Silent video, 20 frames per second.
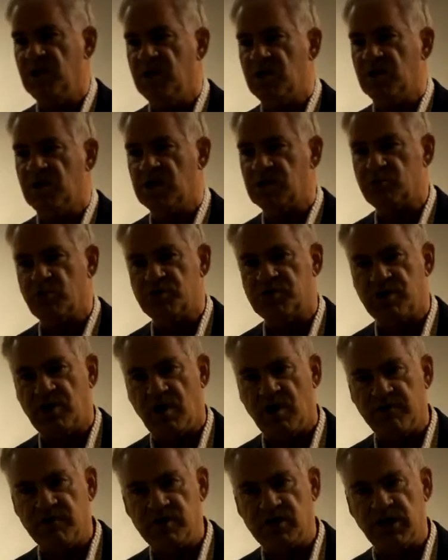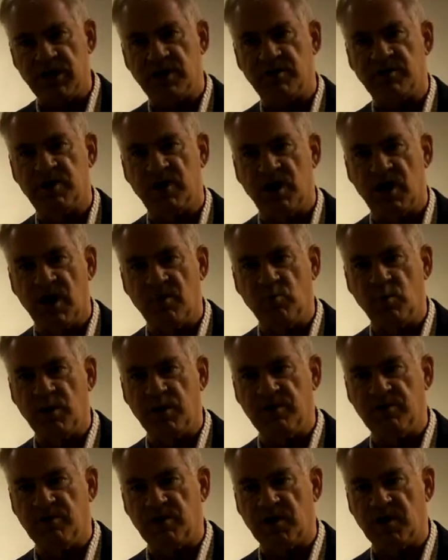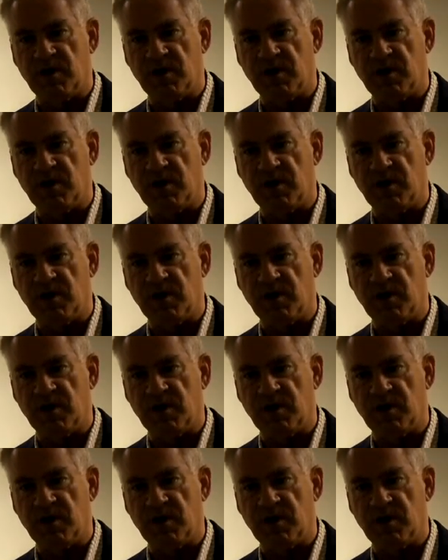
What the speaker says: This was obviously a time when